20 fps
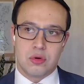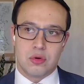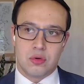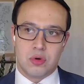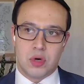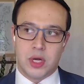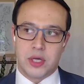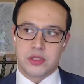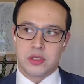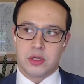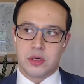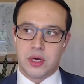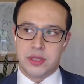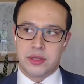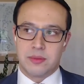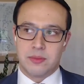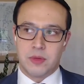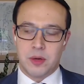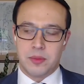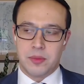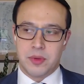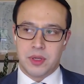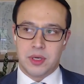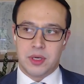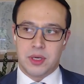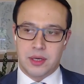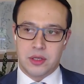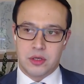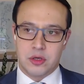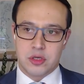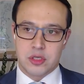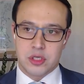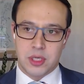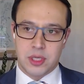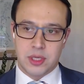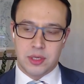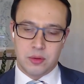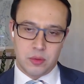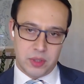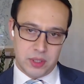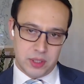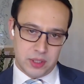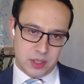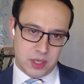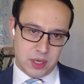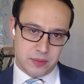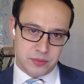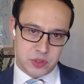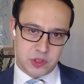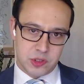Right. So at the moment, usually when it comes